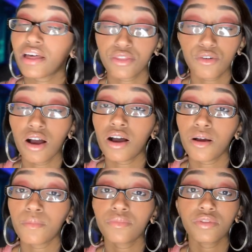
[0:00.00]
at the
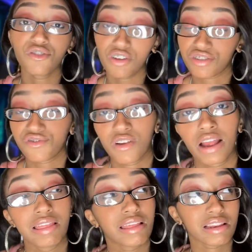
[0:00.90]
um the
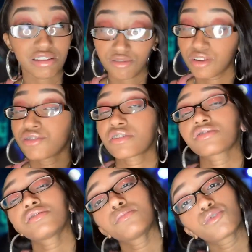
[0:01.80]
restaurant. Then I started
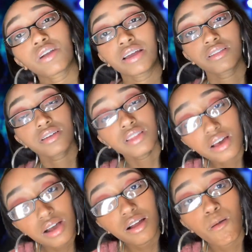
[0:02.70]
drinking some more at the
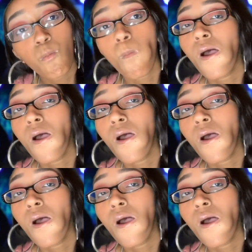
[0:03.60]
club.